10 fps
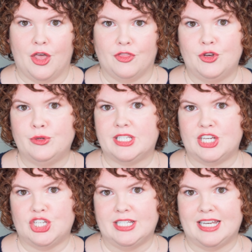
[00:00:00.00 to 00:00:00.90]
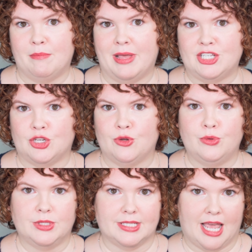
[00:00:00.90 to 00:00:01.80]
The news station didn't mention
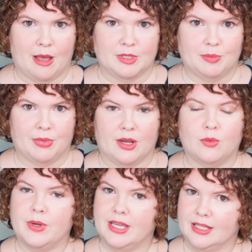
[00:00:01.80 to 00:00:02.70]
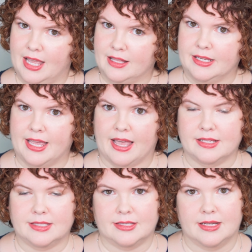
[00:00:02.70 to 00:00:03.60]
whose attempt, but we can likely
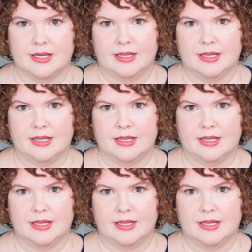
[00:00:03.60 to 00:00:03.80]
guess.